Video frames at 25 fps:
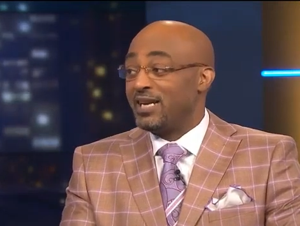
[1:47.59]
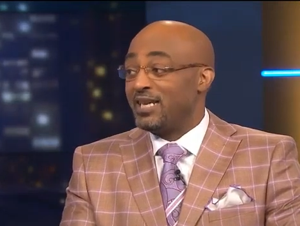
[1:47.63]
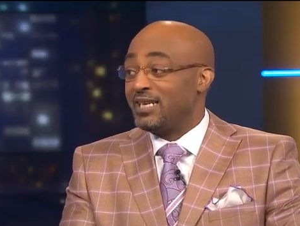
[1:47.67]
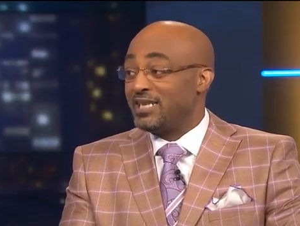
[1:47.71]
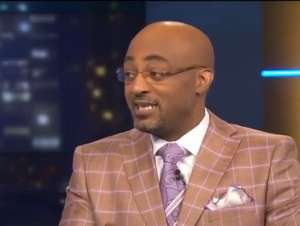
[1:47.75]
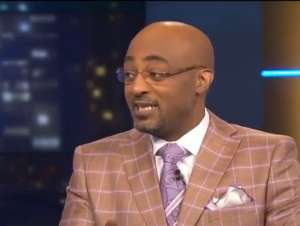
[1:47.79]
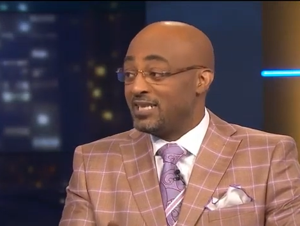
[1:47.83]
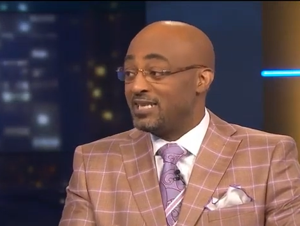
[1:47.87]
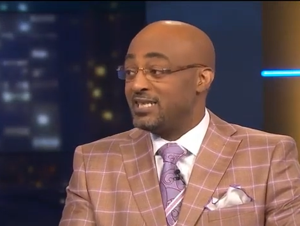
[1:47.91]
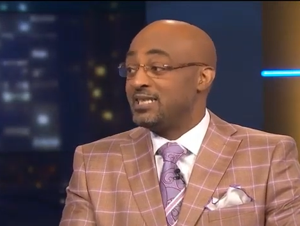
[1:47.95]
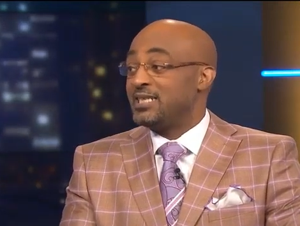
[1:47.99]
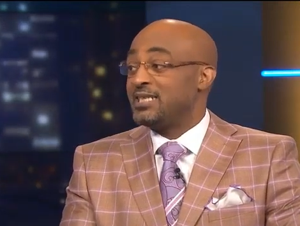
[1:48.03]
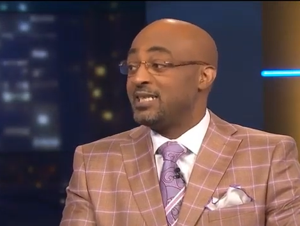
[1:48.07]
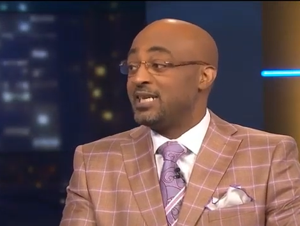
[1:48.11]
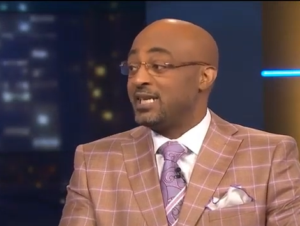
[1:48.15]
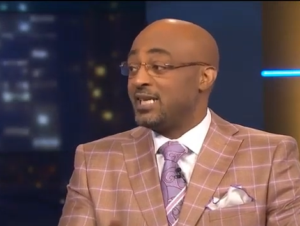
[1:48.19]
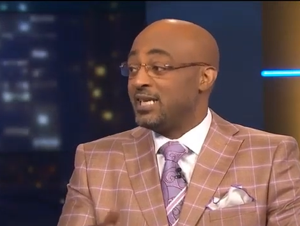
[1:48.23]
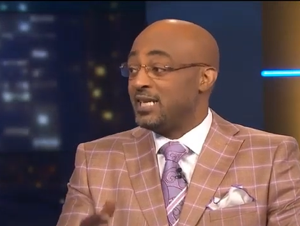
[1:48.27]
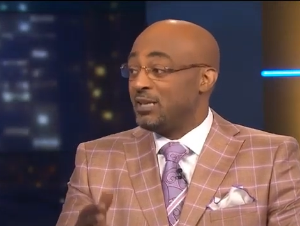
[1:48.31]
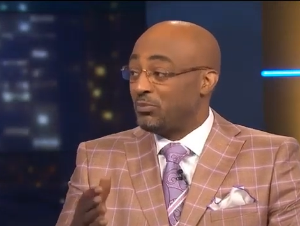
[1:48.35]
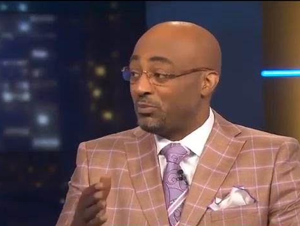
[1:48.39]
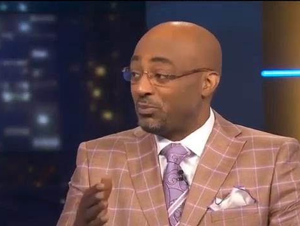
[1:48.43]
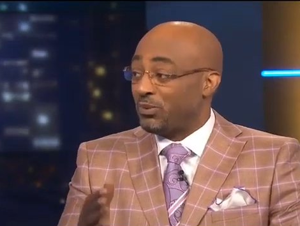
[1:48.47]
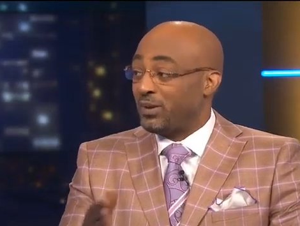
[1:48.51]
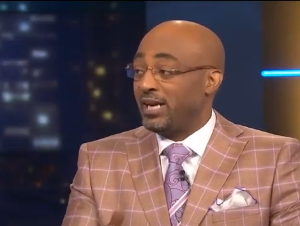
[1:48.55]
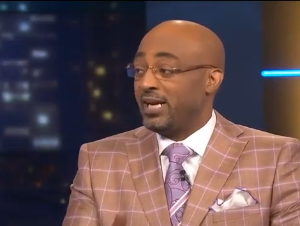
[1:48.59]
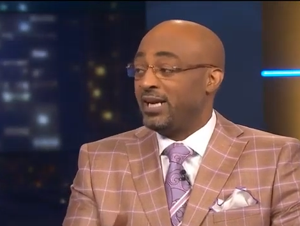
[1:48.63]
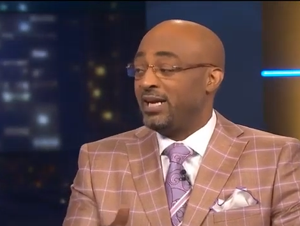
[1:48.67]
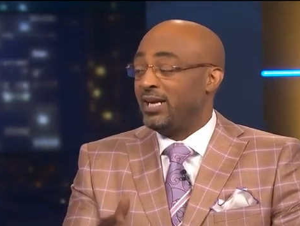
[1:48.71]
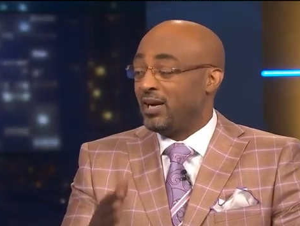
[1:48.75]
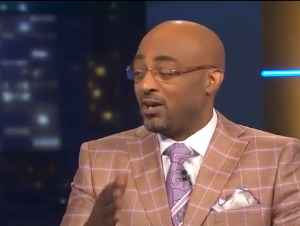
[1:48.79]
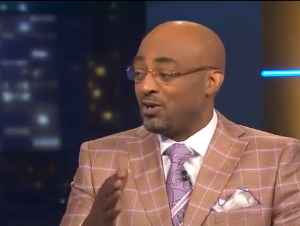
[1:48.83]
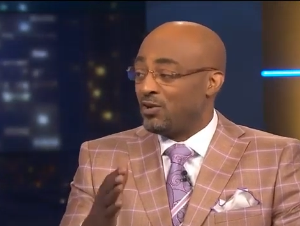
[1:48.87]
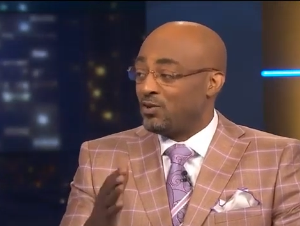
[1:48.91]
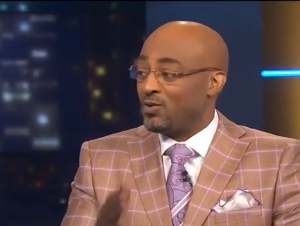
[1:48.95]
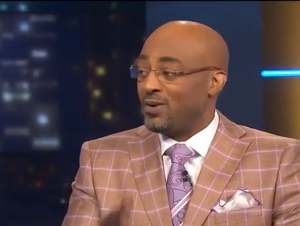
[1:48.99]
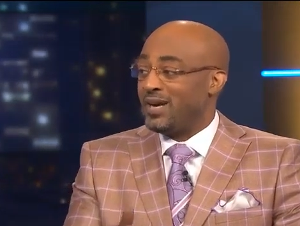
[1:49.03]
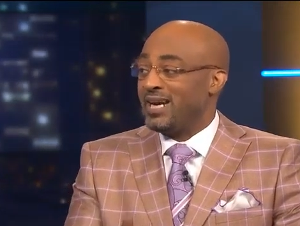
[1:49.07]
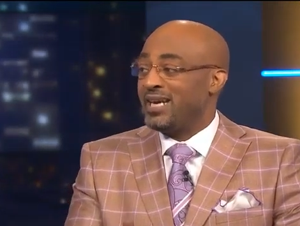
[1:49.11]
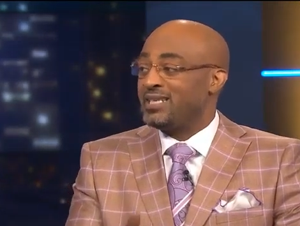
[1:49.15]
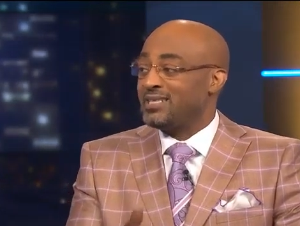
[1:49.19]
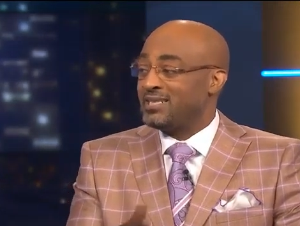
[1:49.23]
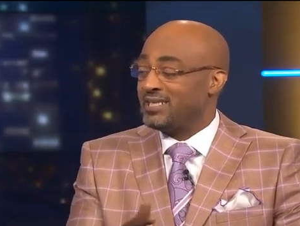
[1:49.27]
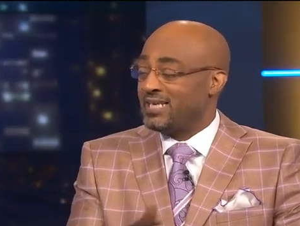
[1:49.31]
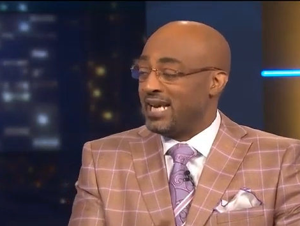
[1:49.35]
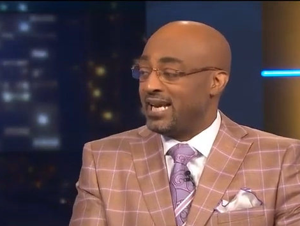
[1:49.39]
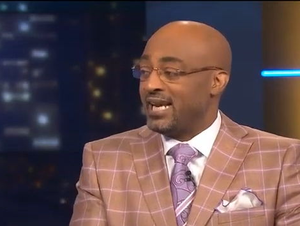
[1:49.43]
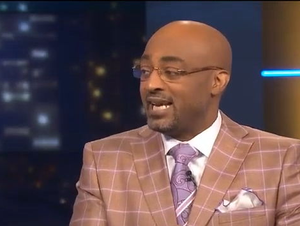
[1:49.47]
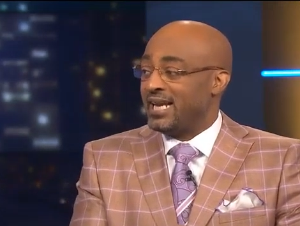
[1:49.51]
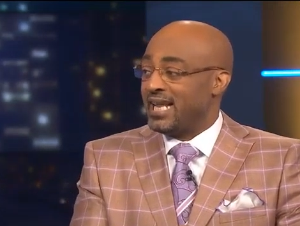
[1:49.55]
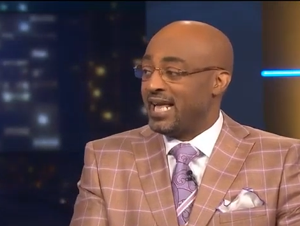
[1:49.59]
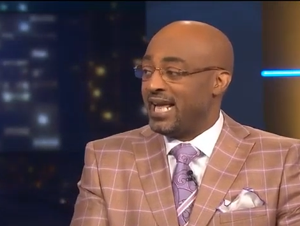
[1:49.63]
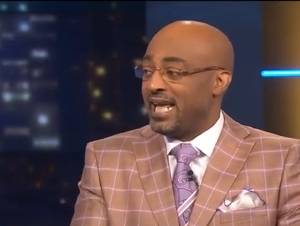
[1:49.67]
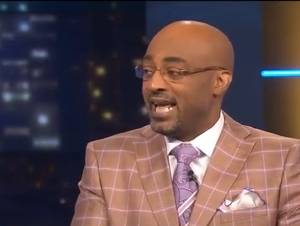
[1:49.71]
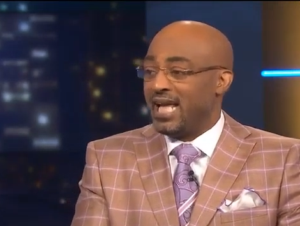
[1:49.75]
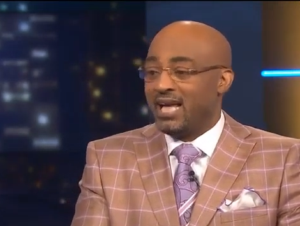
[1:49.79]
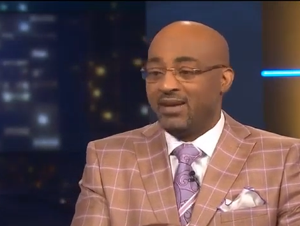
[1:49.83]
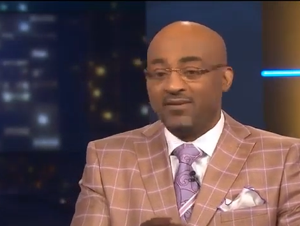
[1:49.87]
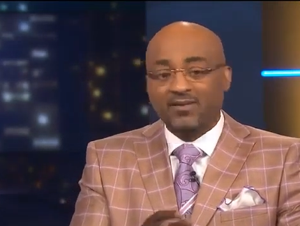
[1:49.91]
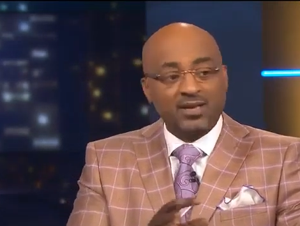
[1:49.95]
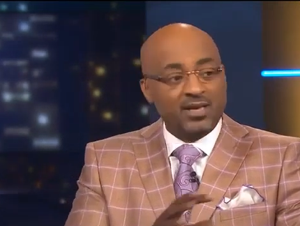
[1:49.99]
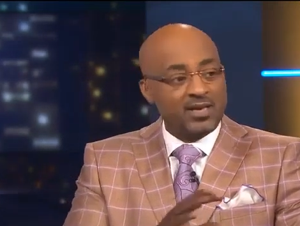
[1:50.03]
This team played a great second half,